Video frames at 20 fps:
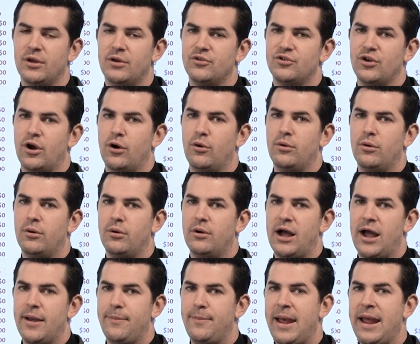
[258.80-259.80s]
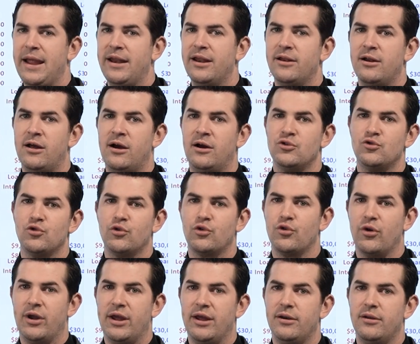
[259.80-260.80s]
So I paid in 100
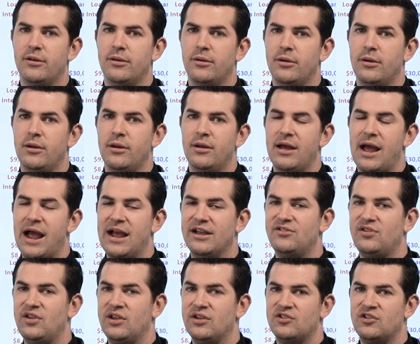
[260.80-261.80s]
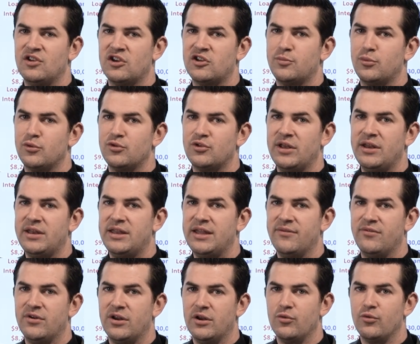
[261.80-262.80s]
grand, I see a 6%
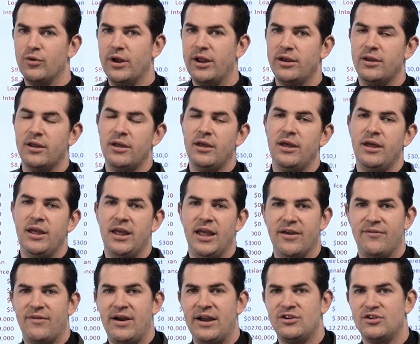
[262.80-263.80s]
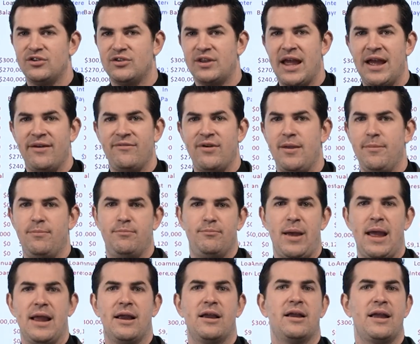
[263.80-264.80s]
dividend rate. If I just have a
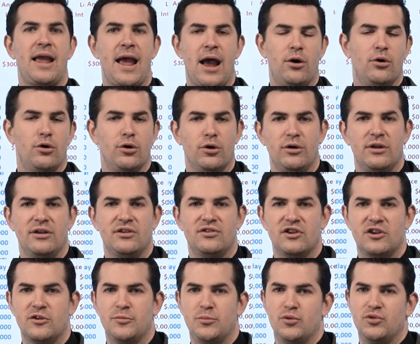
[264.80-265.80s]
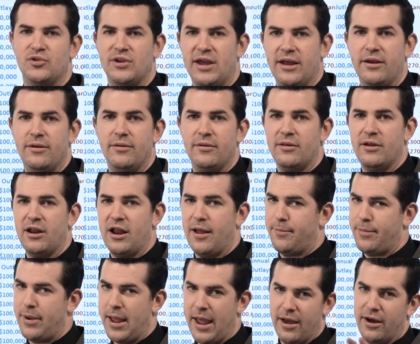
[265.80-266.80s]
bank account earning 6% and I
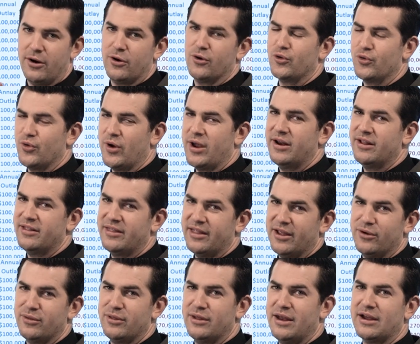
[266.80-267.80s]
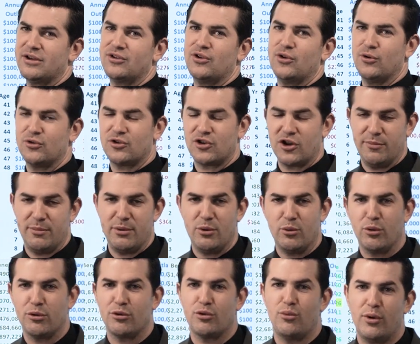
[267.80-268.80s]
pay 100 grand in there, the next year it's going to be
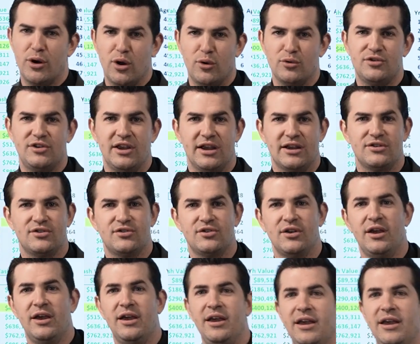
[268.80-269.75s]
worth 106.